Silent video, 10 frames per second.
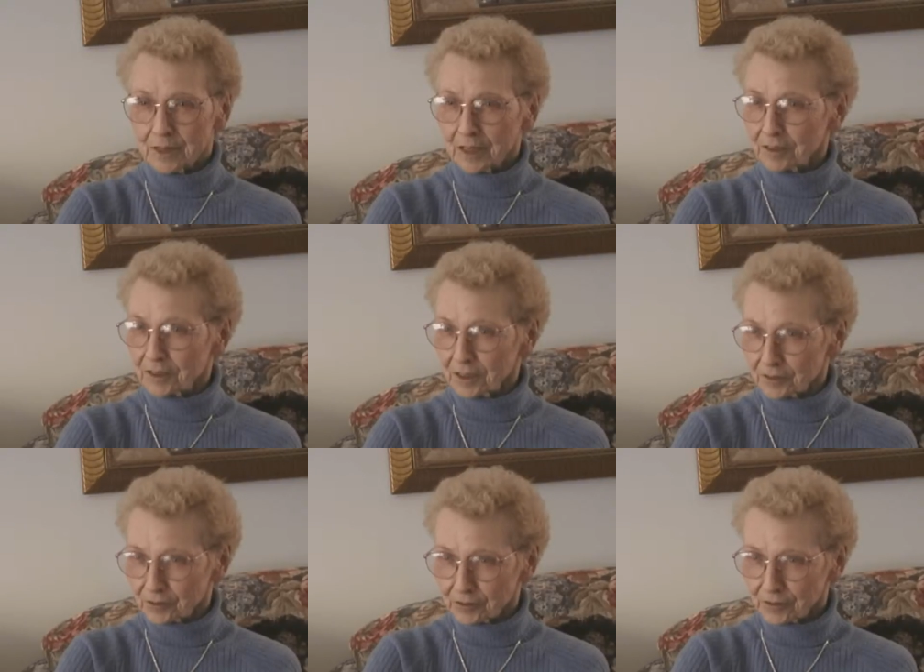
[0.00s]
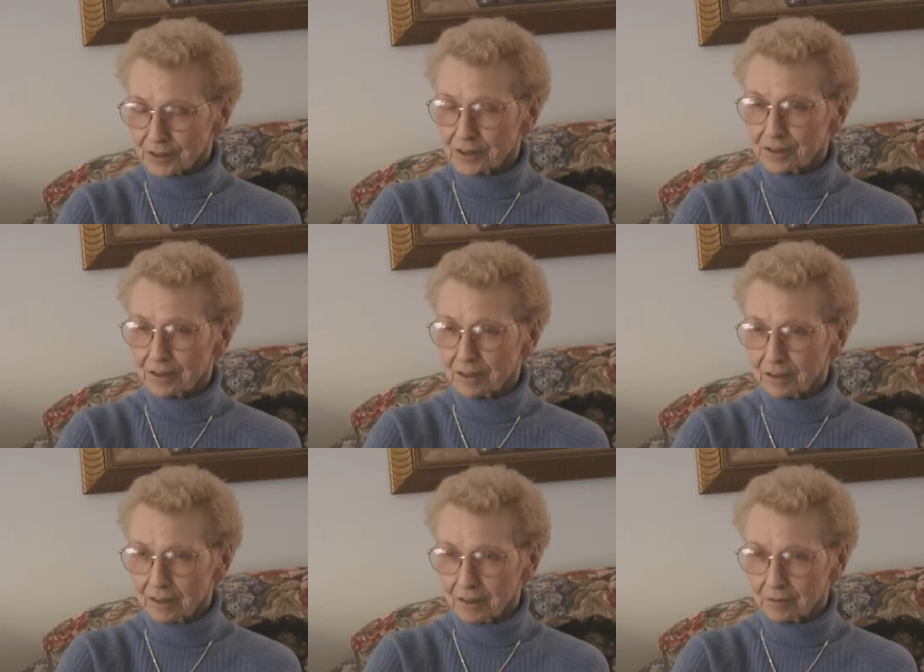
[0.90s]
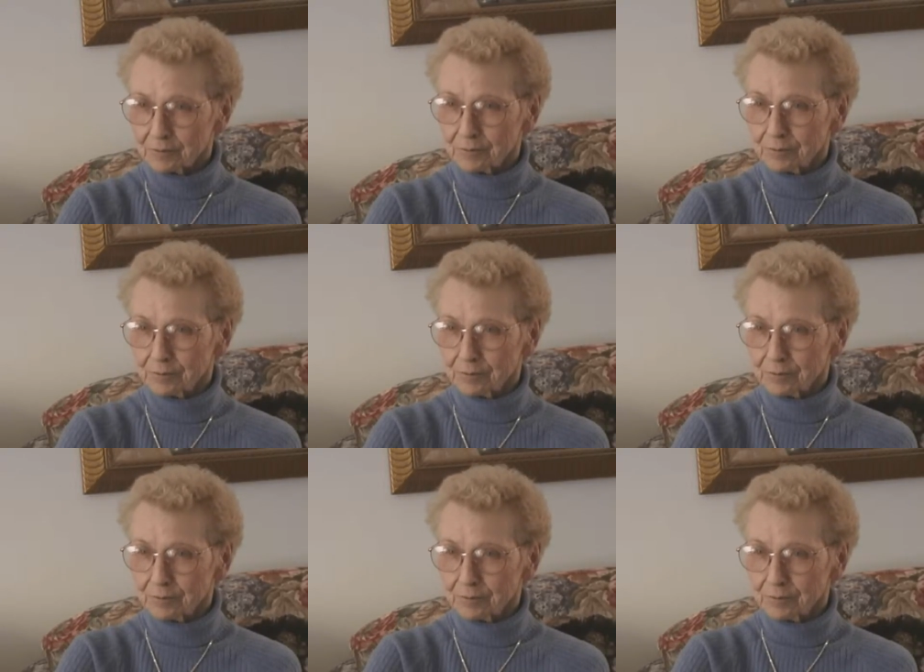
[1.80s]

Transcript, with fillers: architecture and things mm. like hmm. that.